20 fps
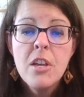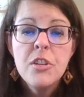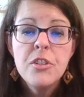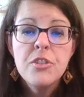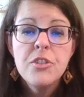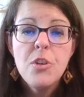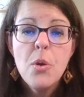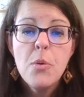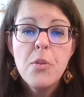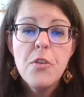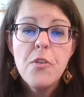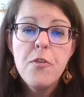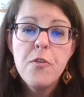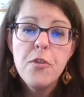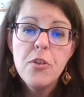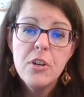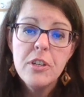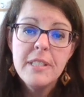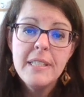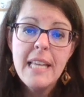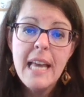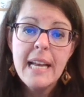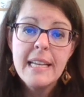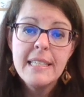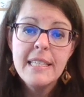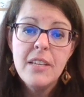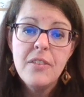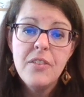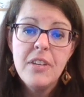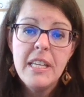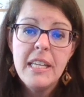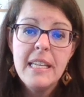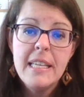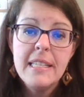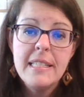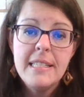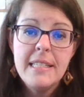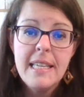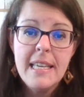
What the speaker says: So the first activity is